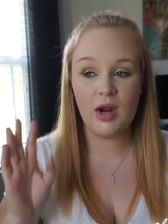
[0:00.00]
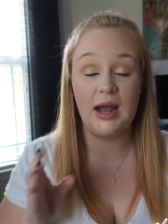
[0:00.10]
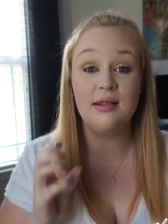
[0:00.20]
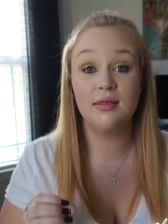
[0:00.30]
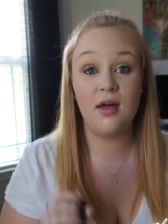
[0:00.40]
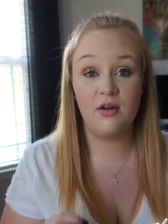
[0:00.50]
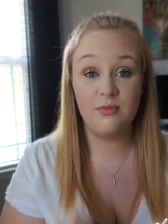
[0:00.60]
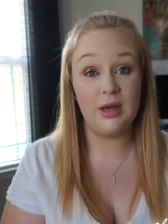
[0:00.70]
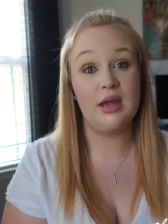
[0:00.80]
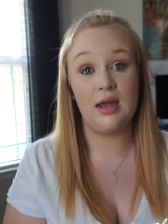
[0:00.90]
I love
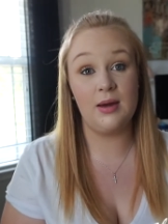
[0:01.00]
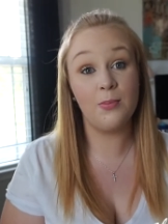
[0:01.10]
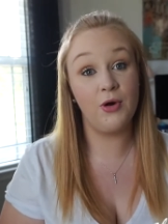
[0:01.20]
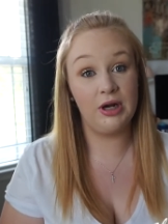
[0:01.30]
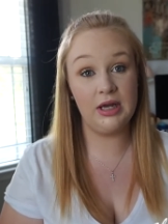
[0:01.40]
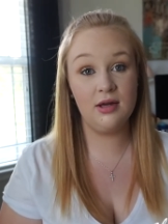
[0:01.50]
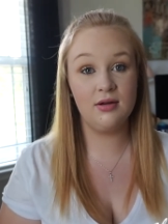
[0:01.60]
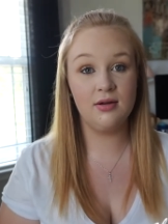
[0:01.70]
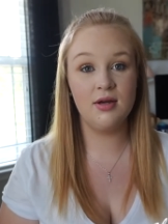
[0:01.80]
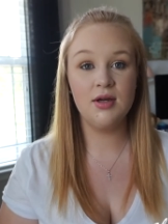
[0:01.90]
making it pretty
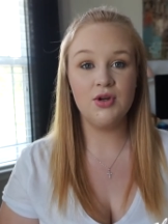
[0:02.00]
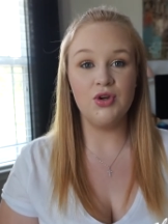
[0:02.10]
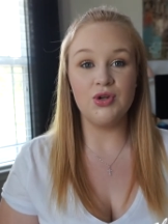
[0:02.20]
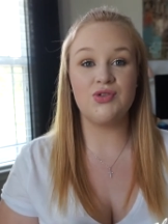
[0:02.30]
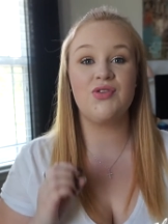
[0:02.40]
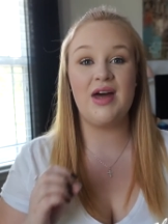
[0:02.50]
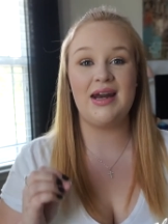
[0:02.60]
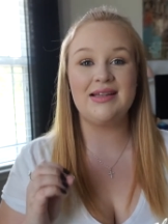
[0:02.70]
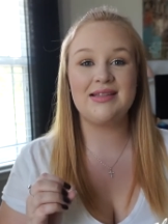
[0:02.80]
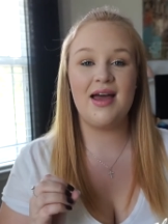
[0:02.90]
so that
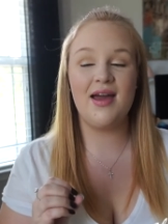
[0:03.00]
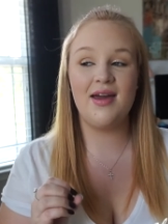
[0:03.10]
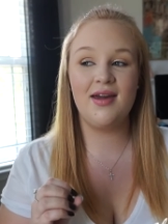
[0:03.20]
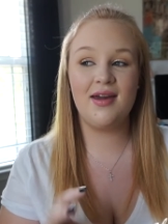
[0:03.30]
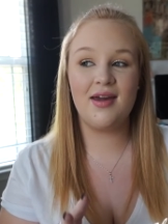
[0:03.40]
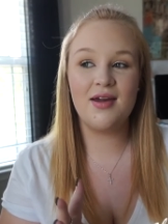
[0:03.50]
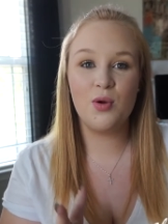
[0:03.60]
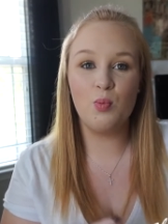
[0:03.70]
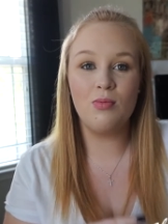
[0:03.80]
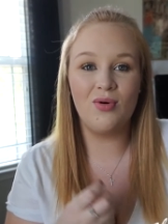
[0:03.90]
it's like
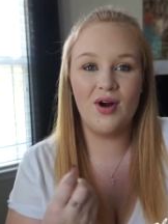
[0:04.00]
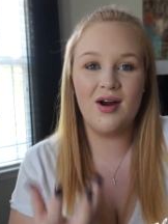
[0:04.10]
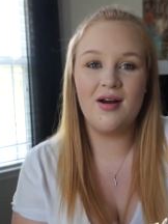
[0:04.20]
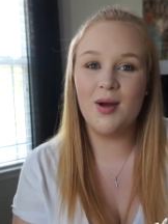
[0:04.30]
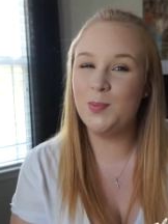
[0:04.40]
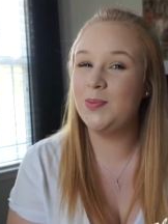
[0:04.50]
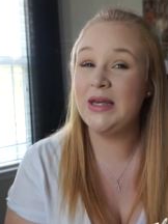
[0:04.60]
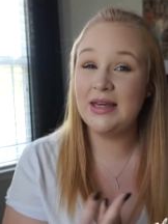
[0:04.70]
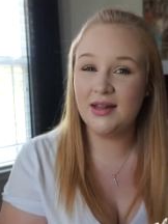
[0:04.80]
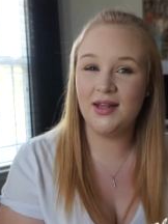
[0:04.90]
more
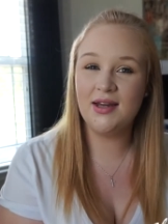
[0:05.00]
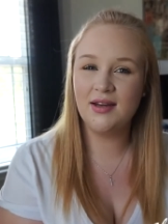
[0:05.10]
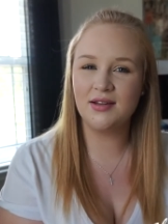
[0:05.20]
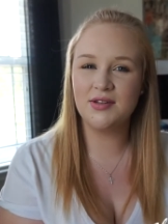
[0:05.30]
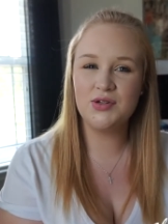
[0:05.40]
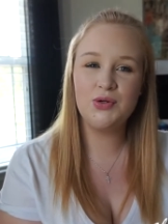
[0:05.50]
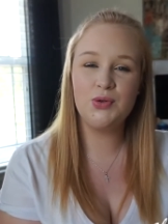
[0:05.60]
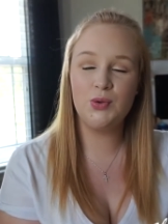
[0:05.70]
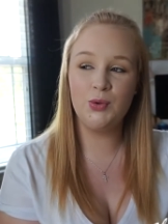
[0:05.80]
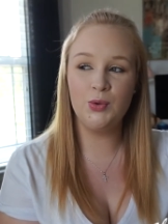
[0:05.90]
appealing
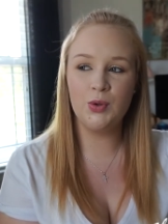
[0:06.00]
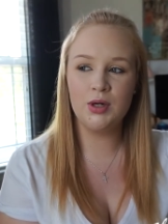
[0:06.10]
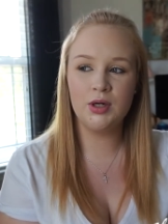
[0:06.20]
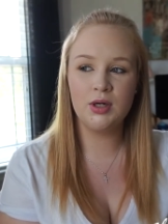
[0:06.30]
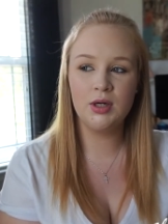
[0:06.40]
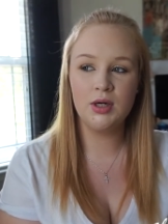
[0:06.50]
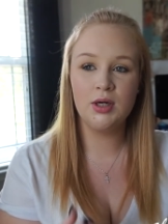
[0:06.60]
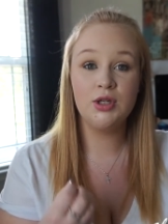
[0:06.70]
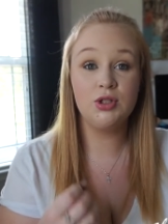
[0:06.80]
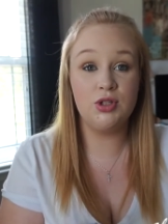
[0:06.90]
to
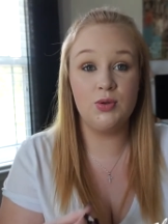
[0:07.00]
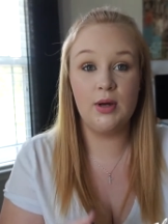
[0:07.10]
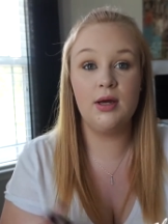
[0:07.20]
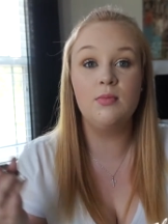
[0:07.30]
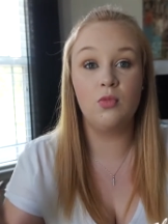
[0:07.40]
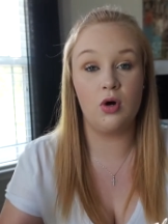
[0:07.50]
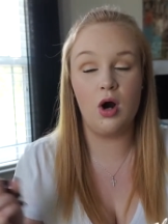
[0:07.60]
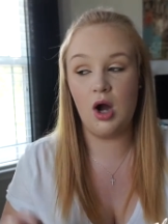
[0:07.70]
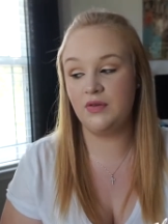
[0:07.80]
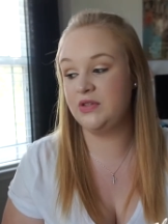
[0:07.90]
do it more
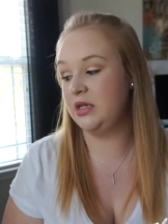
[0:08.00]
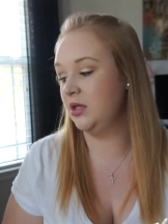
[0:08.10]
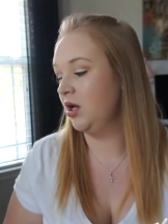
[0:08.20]
often.